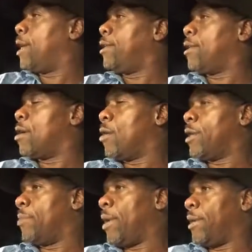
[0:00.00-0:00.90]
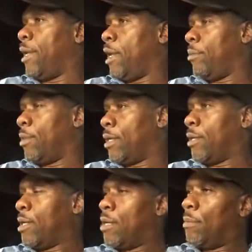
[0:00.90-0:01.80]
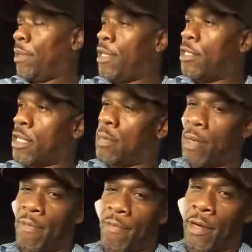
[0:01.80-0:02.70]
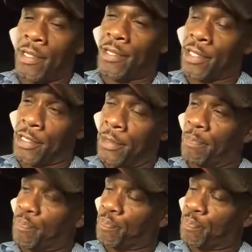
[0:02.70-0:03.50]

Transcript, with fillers: I hate to call y'all by name, but please come up front and center.